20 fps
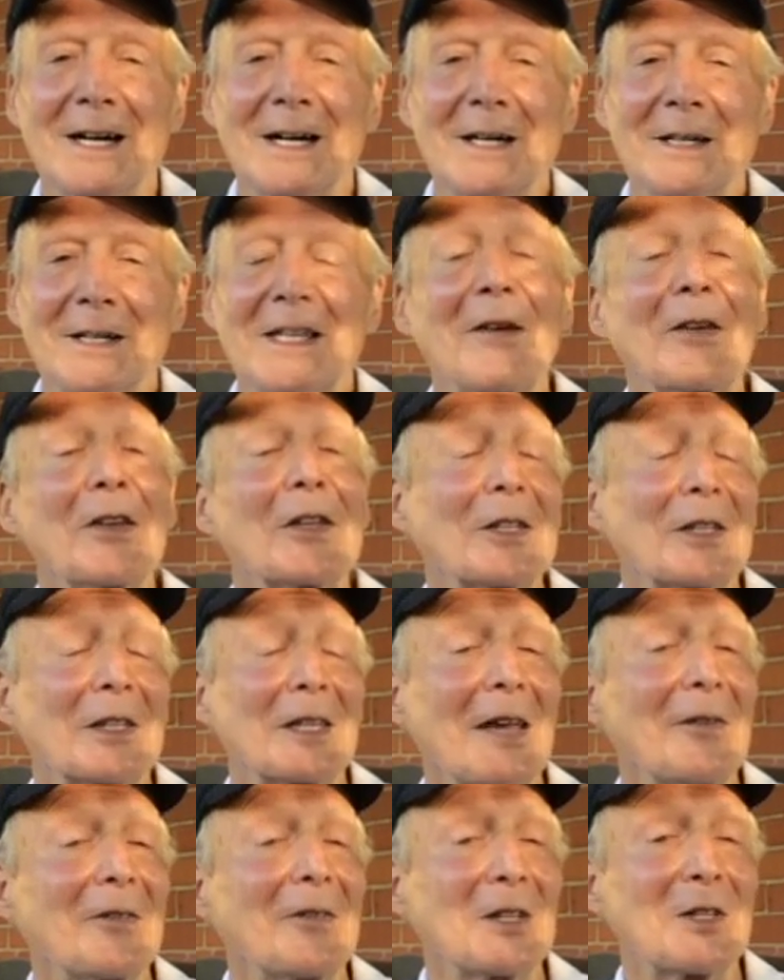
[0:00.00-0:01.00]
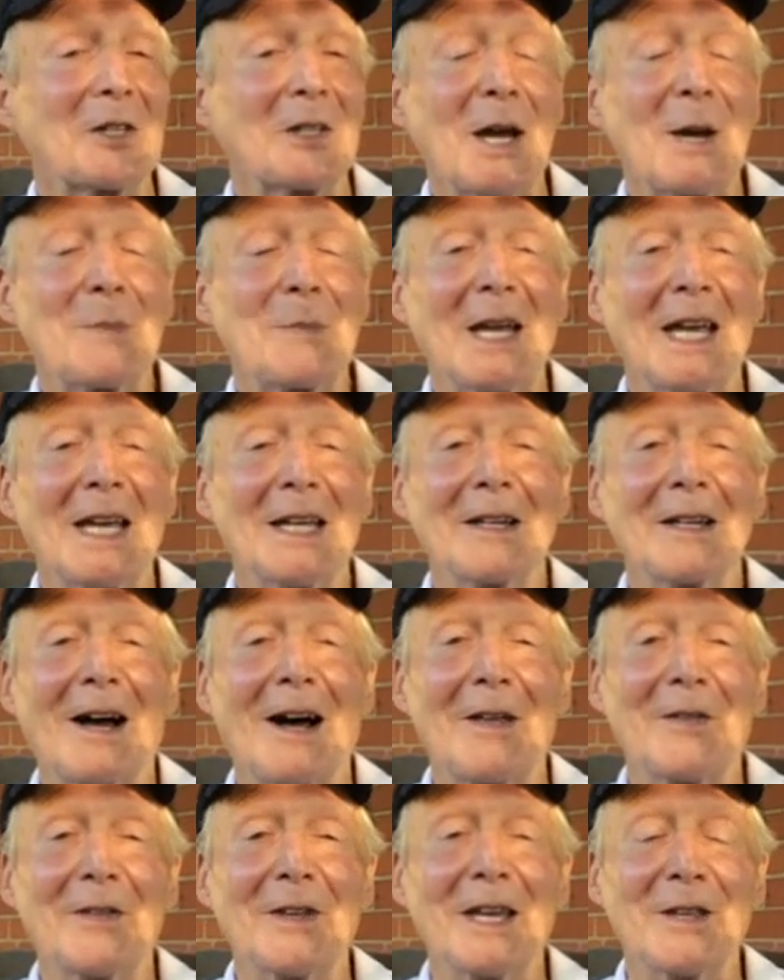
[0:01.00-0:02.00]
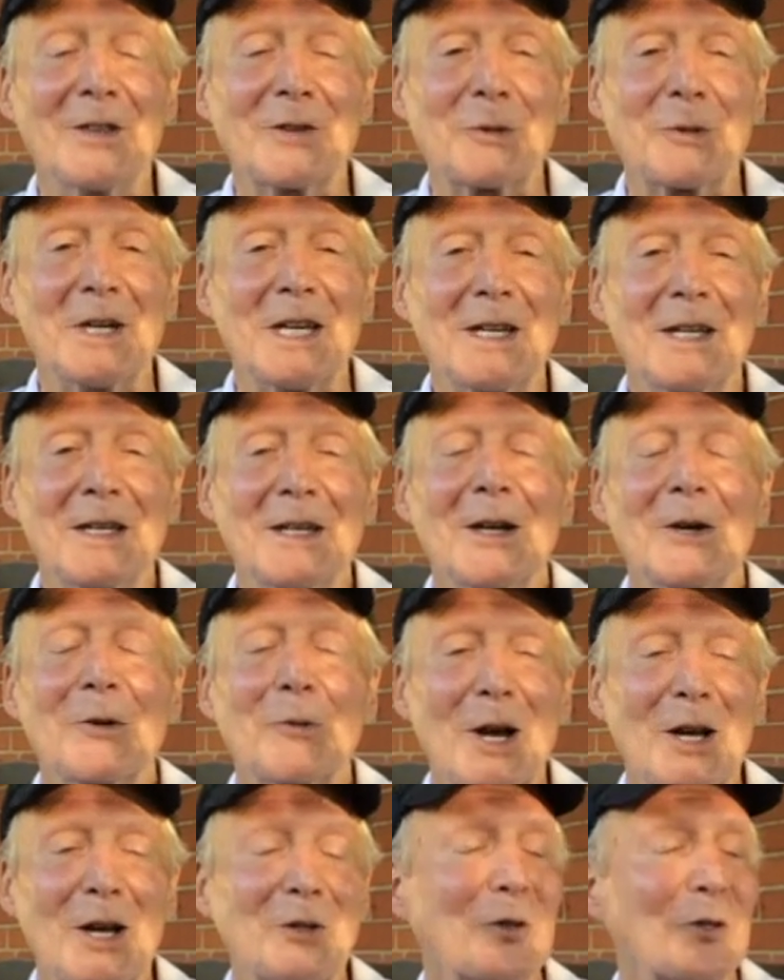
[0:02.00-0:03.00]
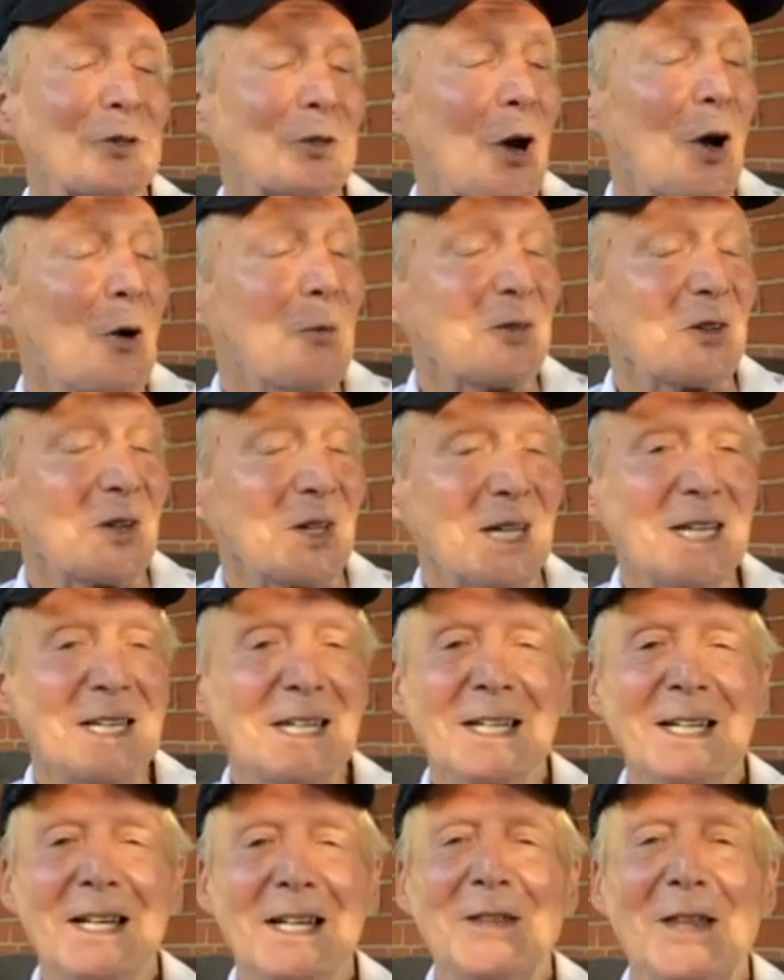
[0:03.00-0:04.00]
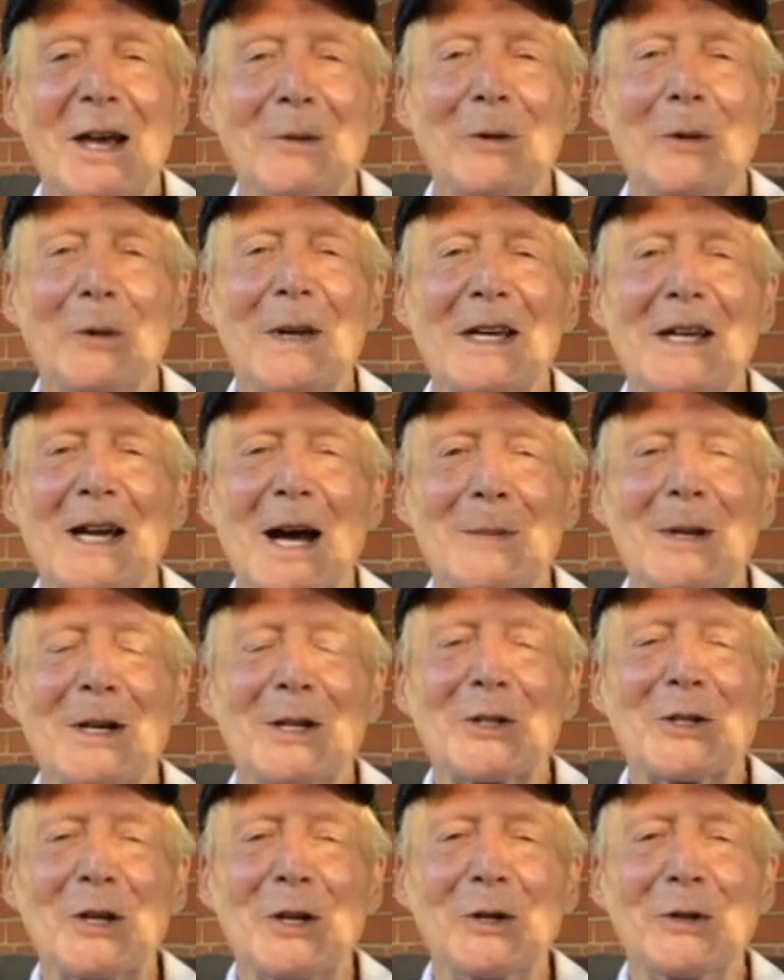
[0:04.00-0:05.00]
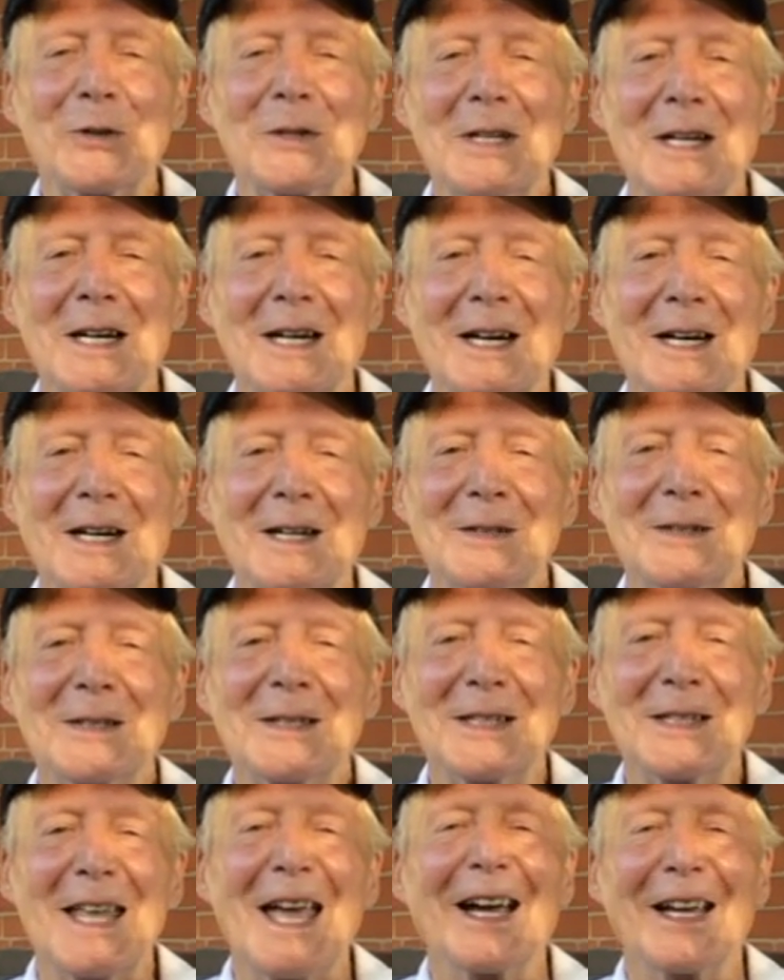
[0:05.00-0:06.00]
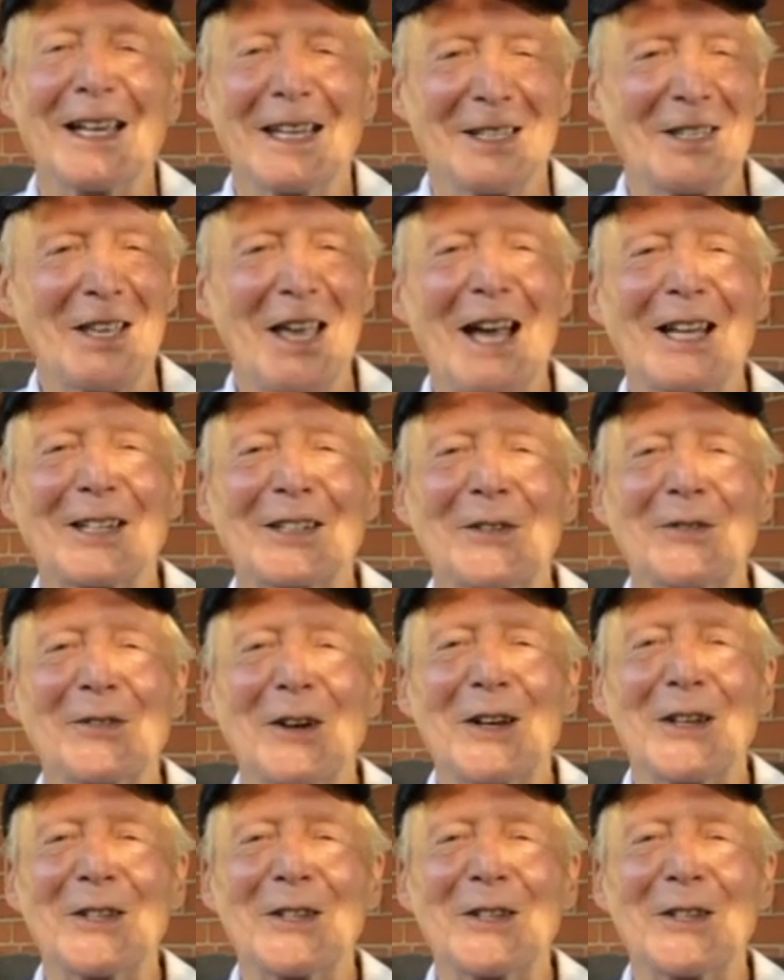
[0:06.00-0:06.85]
giving us an update on the 3 restaurants, hopefully, that will be coming soon. Yeah, exactly.